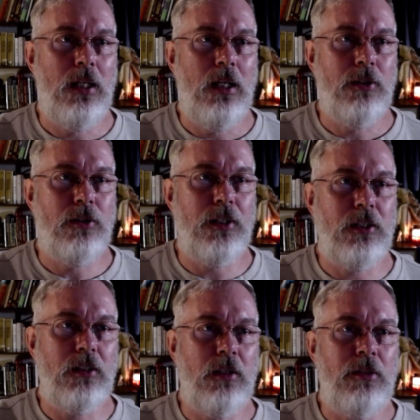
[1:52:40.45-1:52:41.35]
So
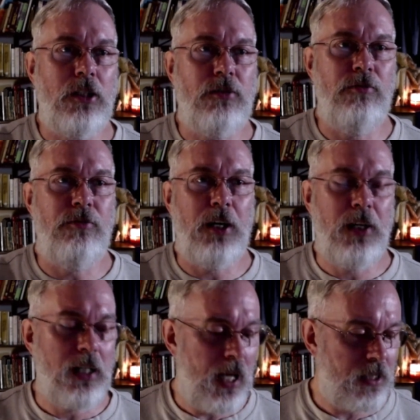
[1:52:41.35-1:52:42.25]
this very
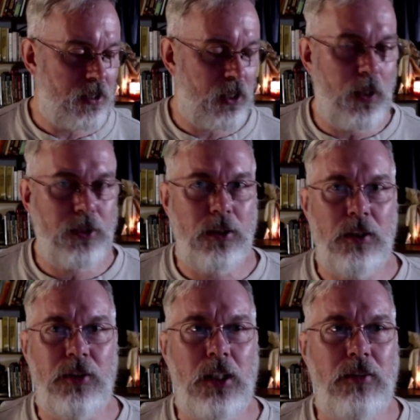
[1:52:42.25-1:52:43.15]
last question of
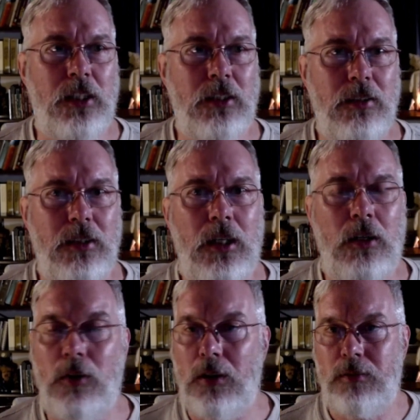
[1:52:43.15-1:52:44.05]
the evening,
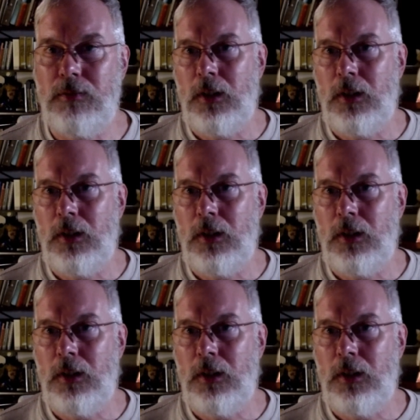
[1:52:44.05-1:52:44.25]
or